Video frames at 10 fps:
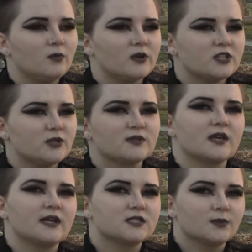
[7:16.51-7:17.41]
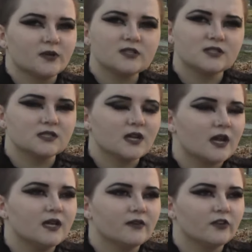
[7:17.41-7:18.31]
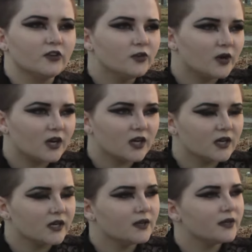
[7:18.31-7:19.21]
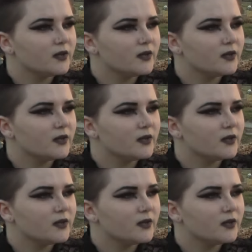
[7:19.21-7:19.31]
what she was like as a person. I never knew her.